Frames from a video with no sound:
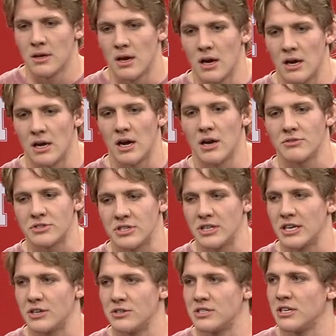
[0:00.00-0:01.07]
Obviously,
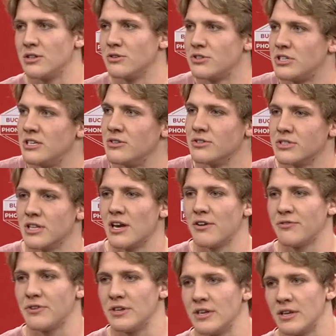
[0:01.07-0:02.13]
like you said, those seniors
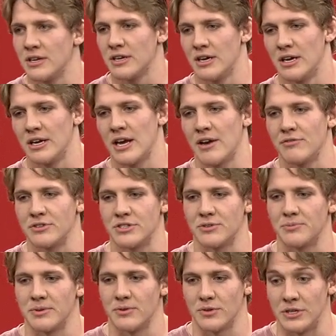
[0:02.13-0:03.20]
left and having
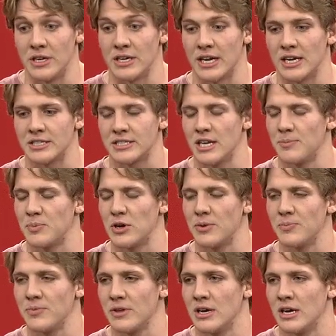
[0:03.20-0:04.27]
some young guys step
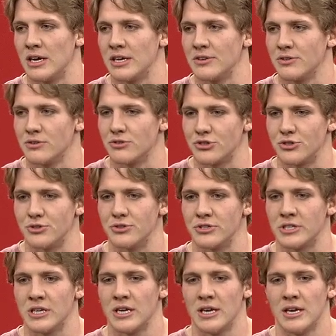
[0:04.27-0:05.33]
up into those
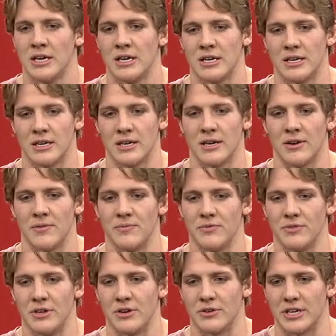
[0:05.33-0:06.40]
shoes,
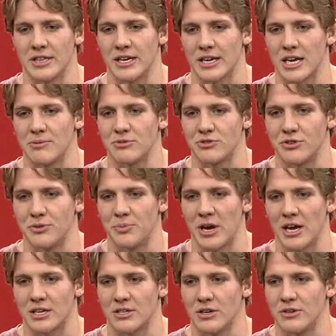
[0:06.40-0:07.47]
you know, get that chemistry
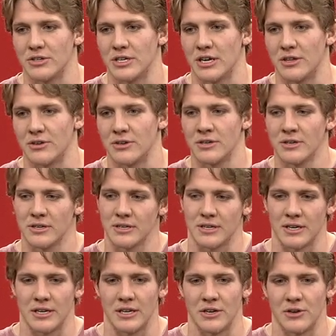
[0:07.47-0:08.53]
back all together.
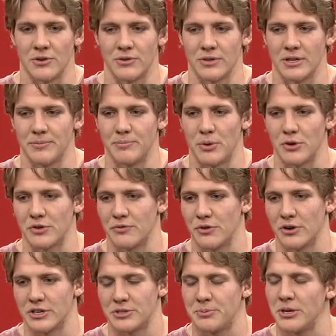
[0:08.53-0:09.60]
You know, bulk of
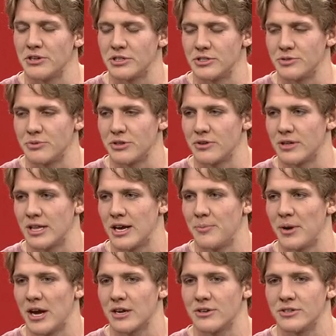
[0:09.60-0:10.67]
our experiences with our
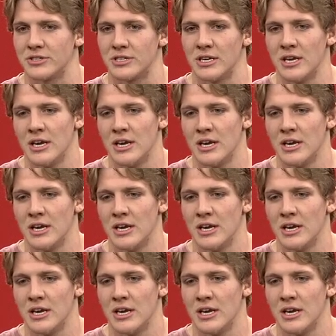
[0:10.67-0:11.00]
linebackers,